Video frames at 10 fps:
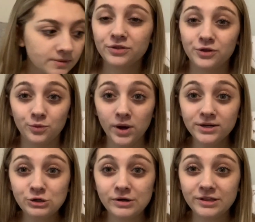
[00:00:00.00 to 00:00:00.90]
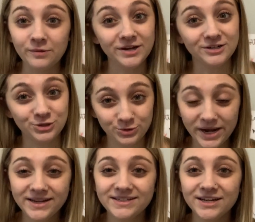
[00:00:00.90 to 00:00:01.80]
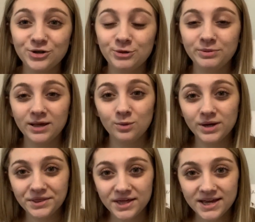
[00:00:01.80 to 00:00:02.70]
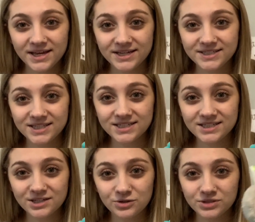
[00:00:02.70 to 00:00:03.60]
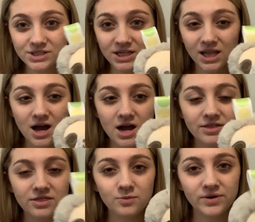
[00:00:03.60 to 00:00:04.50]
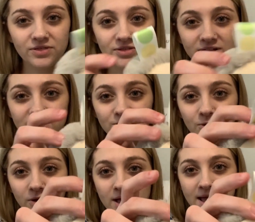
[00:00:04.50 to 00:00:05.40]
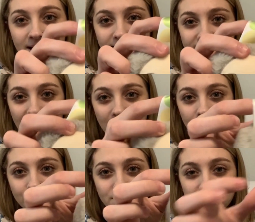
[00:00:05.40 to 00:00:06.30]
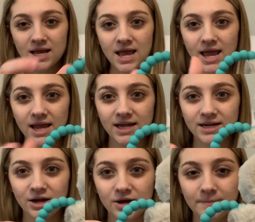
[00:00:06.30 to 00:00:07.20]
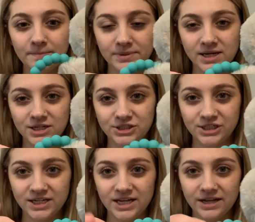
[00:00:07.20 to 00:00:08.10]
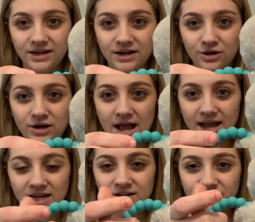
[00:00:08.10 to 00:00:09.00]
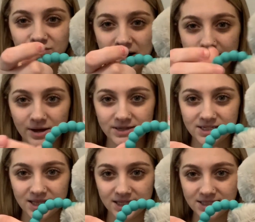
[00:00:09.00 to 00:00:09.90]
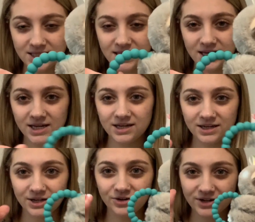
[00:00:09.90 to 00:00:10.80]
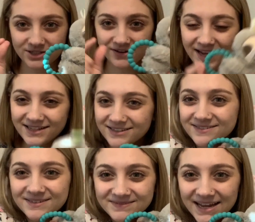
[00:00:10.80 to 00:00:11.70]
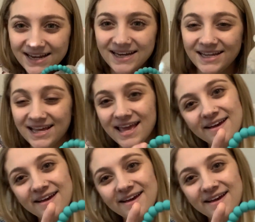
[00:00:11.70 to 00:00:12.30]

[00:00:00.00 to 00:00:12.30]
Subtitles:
The one toy that we are trying to get her to play with is this little sloth with the little tabs, and because she can kind of grab onto this thing, you know, because her hands are so tiny.